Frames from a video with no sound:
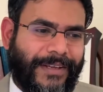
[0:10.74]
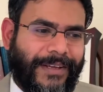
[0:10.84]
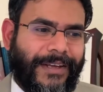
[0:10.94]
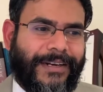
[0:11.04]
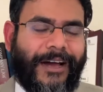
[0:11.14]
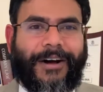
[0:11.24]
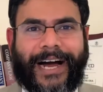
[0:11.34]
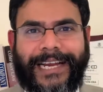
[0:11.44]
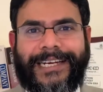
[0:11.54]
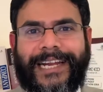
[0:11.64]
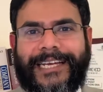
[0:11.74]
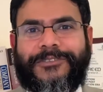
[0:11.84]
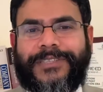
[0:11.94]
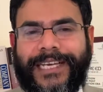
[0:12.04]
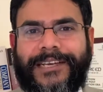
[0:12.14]
Now, I'd like to
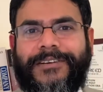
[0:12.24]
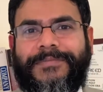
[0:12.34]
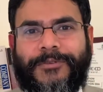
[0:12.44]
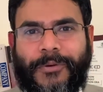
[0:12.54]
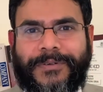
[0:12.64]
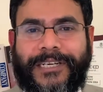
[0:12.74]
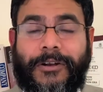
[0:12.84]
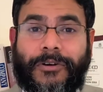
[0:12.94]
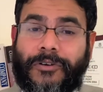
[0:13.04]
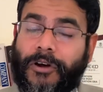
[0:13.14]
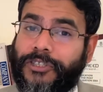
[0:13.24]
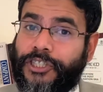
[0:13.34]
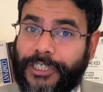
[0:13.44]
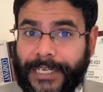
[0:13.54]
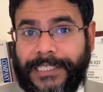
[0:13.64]
think of property law not
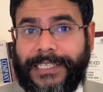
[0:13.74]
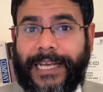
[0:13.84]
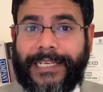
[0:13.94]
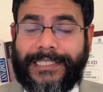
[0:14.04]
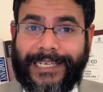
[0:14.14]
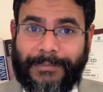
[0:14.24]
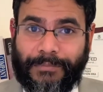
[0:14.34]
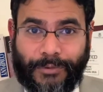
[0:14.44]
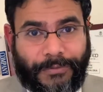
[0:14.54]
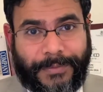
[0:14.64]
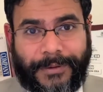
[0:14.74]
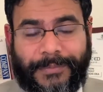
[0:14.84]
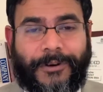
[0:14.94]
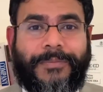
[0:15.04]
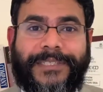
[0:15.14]
just as a movable
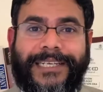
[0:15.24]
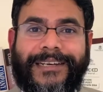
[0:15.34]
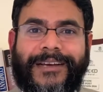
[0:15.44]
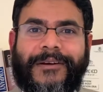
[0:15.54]
property,